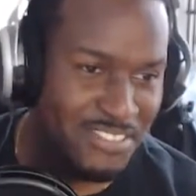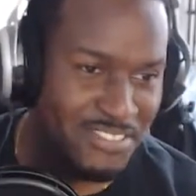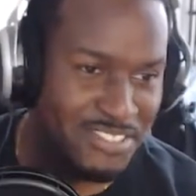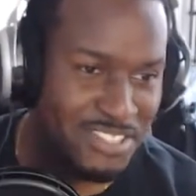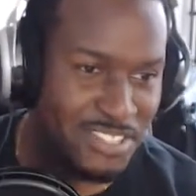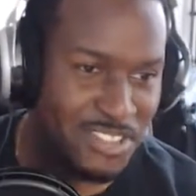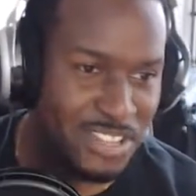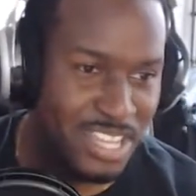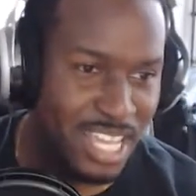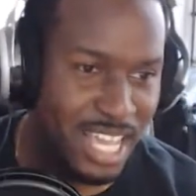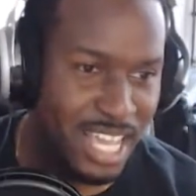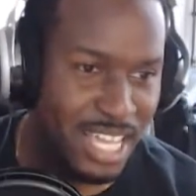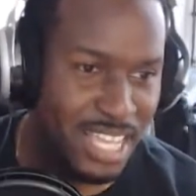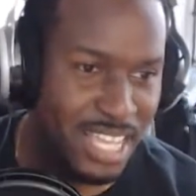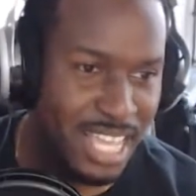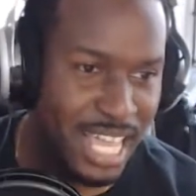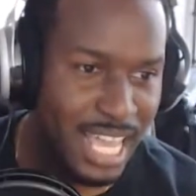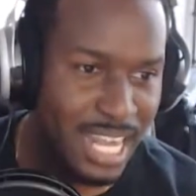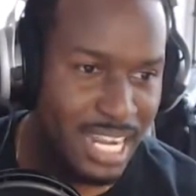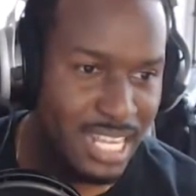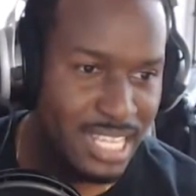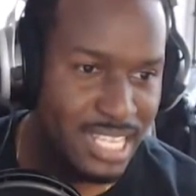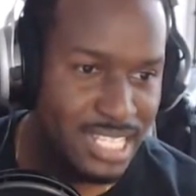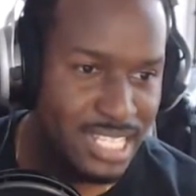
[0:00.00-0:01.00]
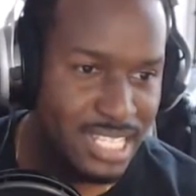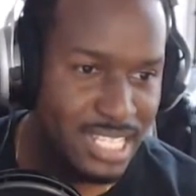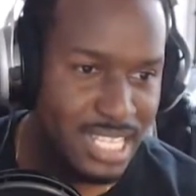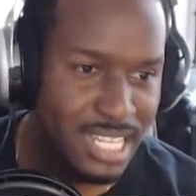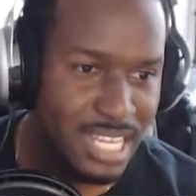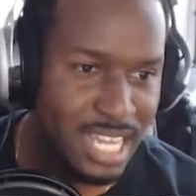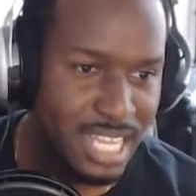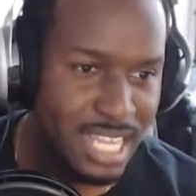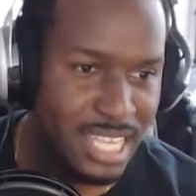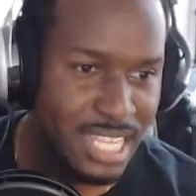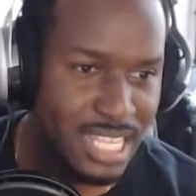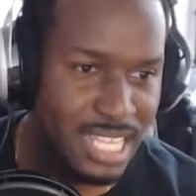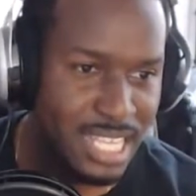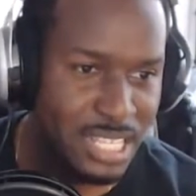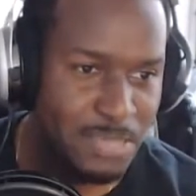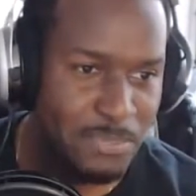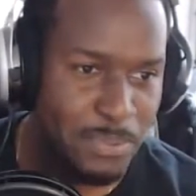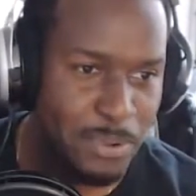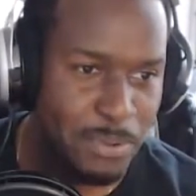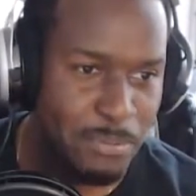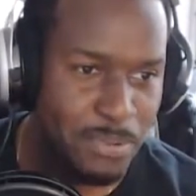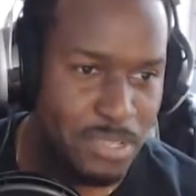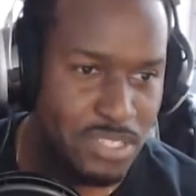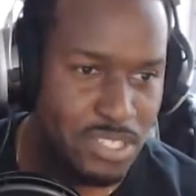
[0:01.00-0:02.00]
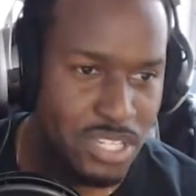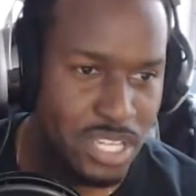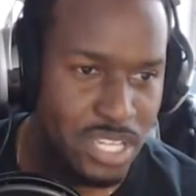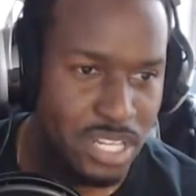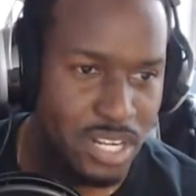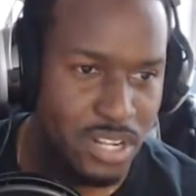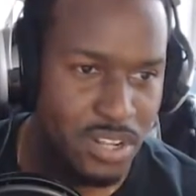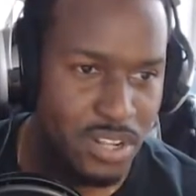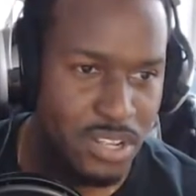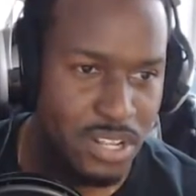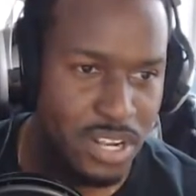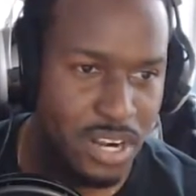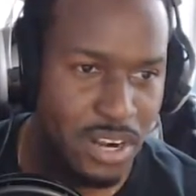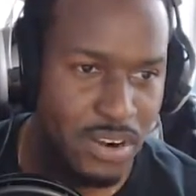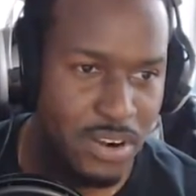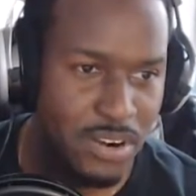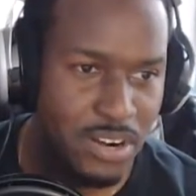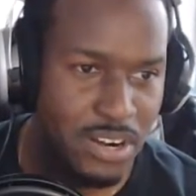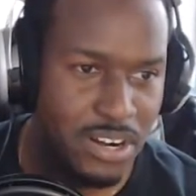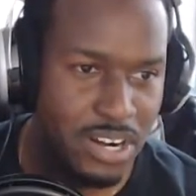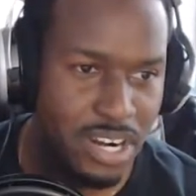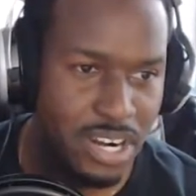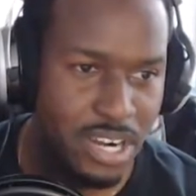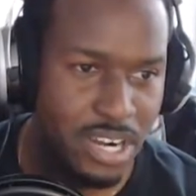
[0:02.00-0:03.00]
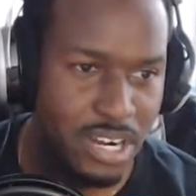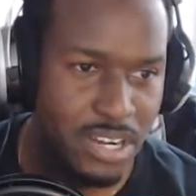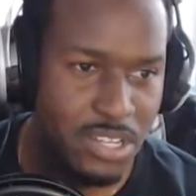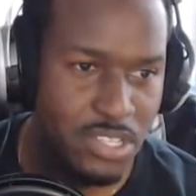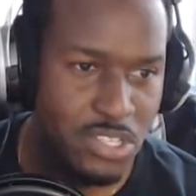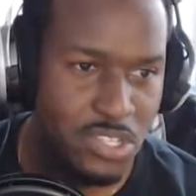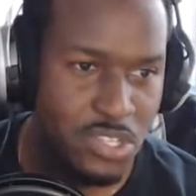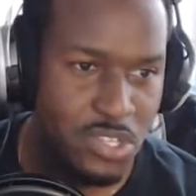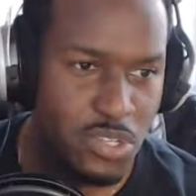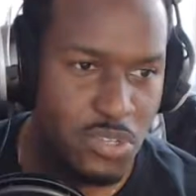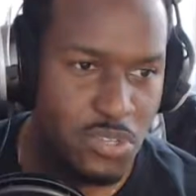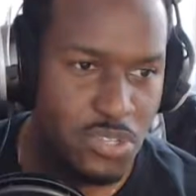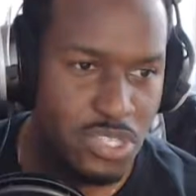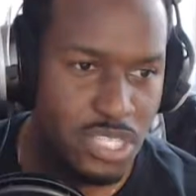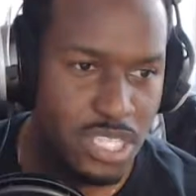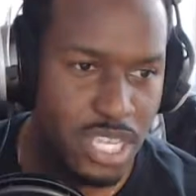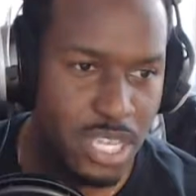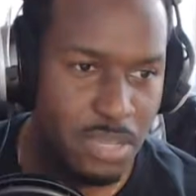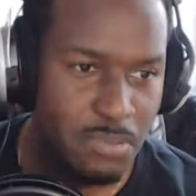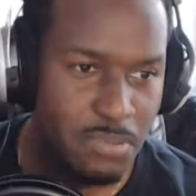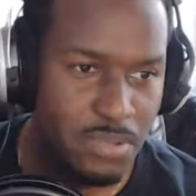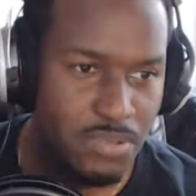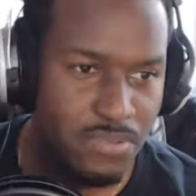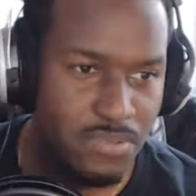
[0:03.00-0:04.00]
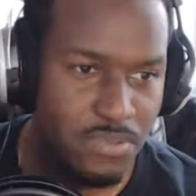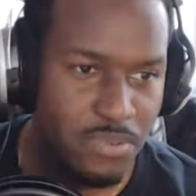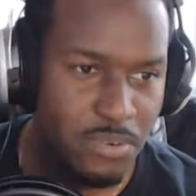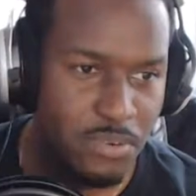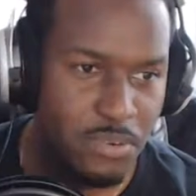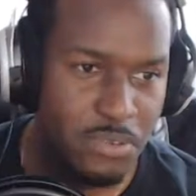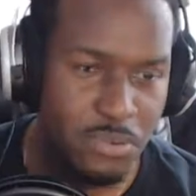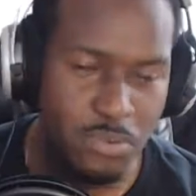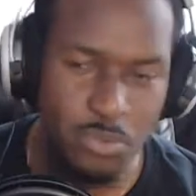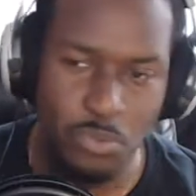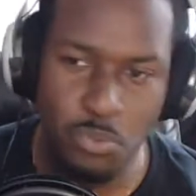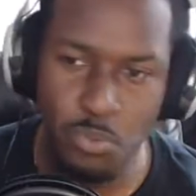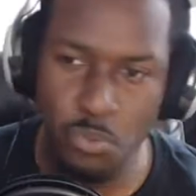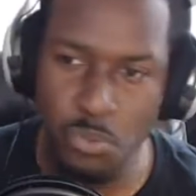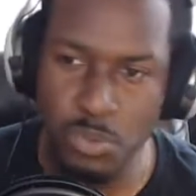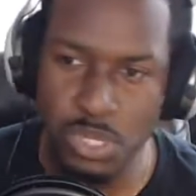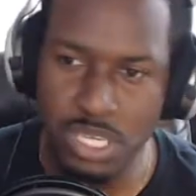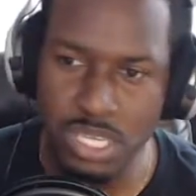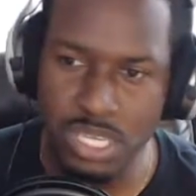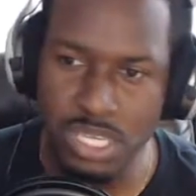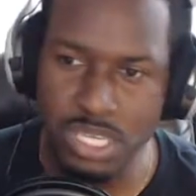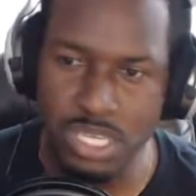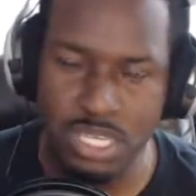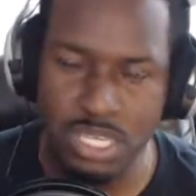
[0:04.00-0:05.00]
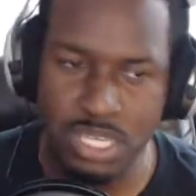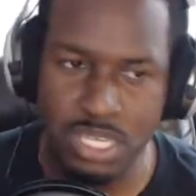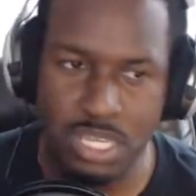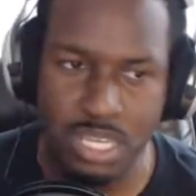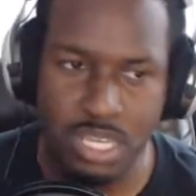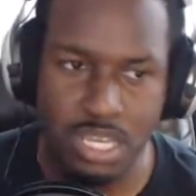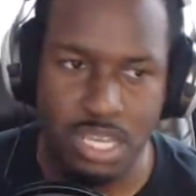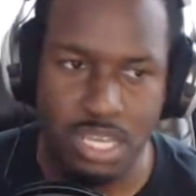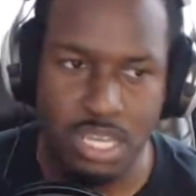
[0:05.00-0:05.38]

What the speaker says: So yeah, that is I think that's pretty much it on our news segment for the week.